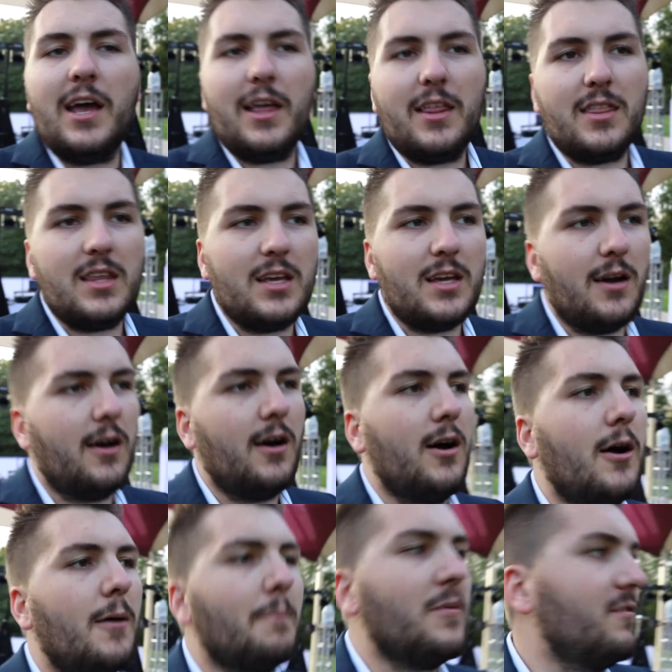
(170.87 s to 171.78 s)
the
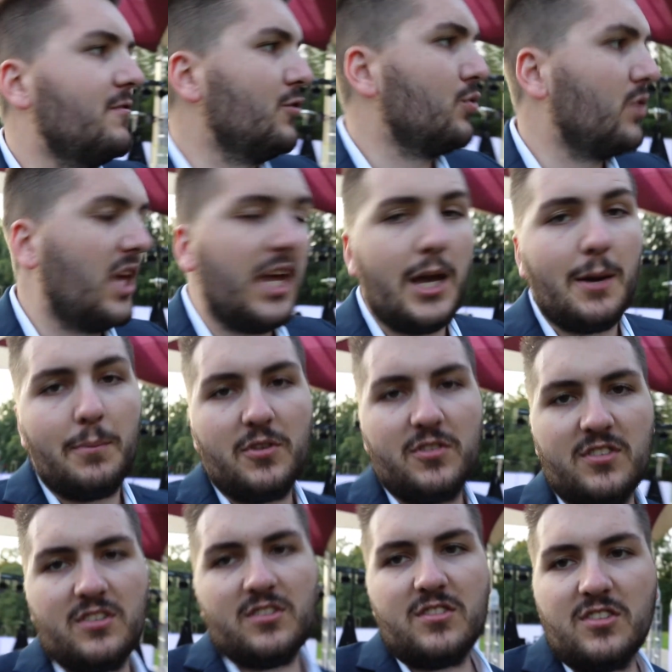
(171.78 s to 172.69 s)
Midview
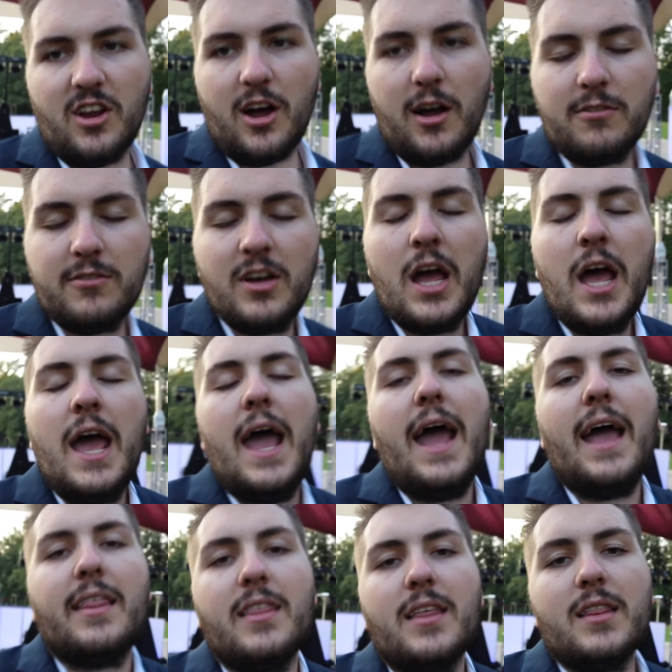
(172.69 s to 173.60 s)
campus and stuff,
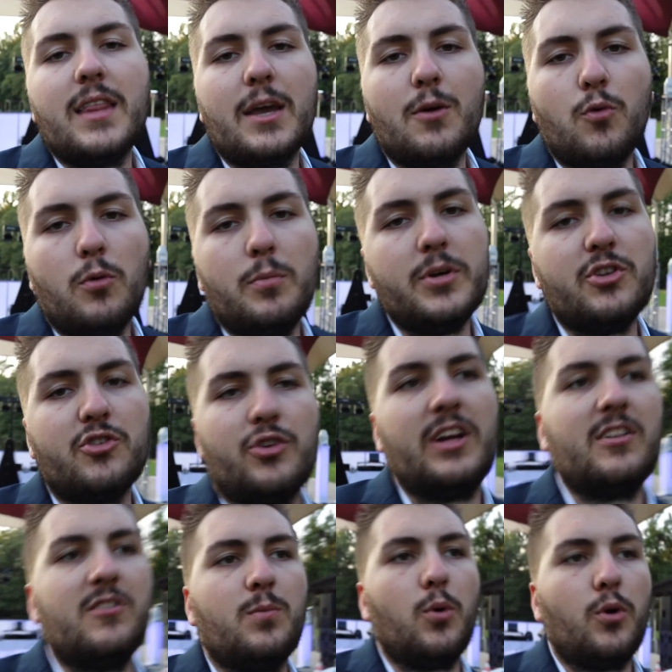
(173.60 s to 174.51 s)
and then they will be
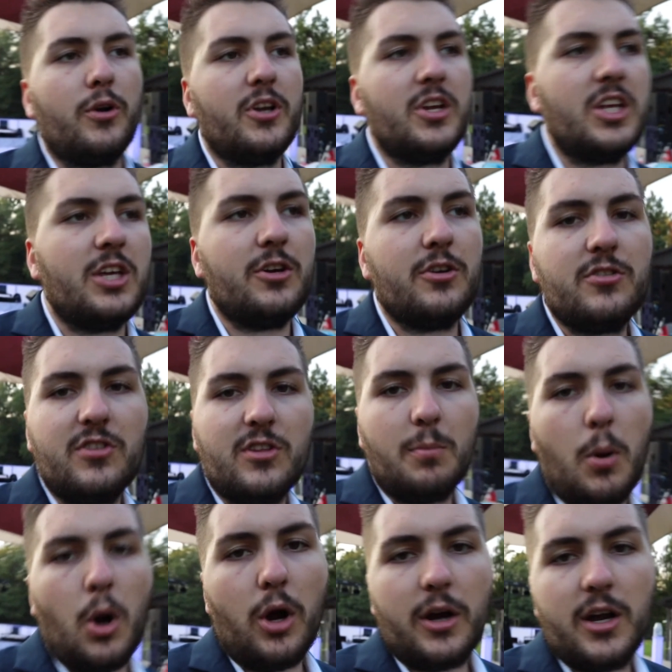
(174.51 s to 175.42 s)
transported here to the
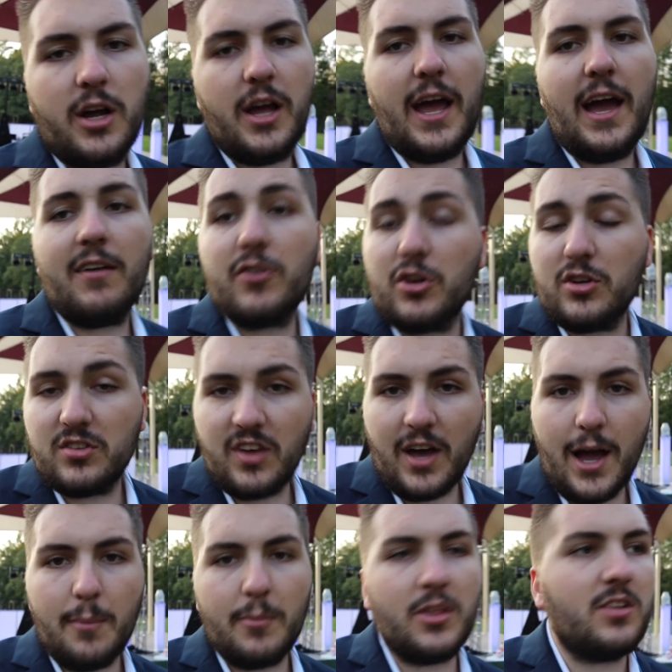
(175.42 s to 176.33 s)
park, have a good
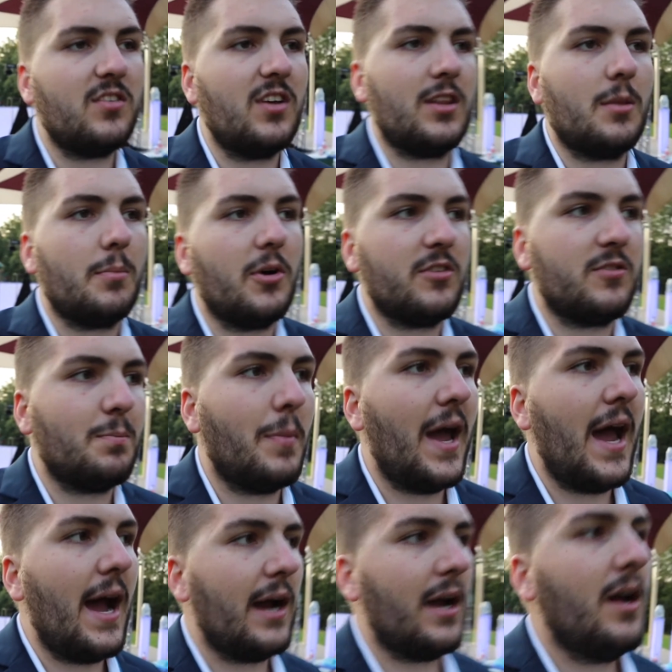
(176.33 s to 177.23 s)
time, and then take the bus
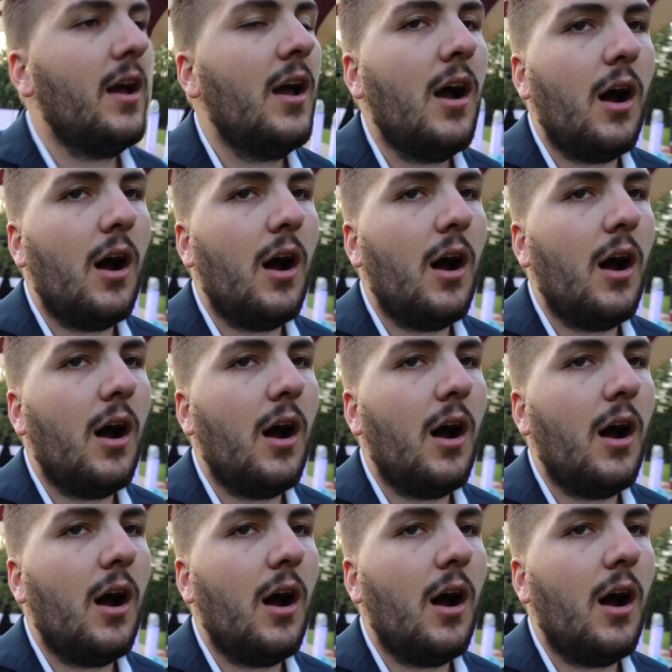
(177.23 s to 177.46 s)
back.